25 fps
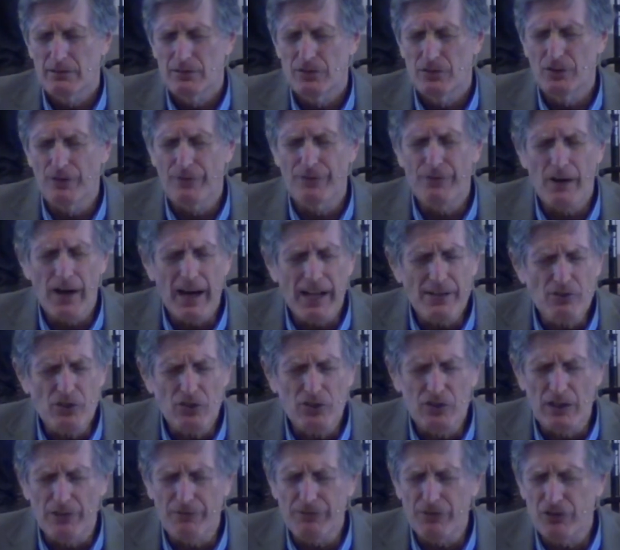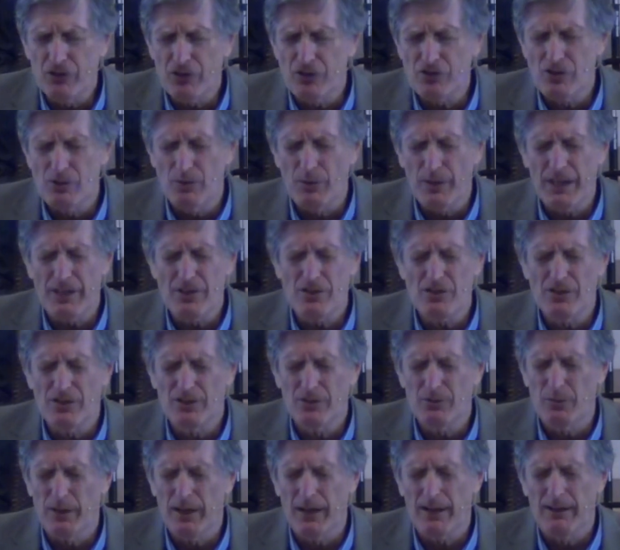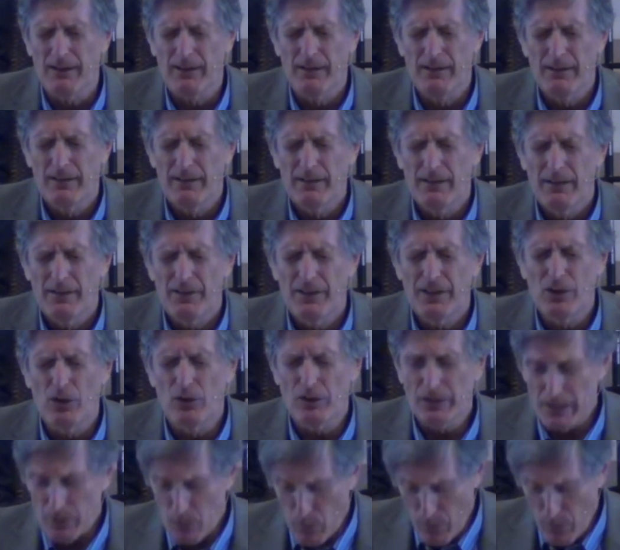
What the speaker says: You'll find yourself in situations where the only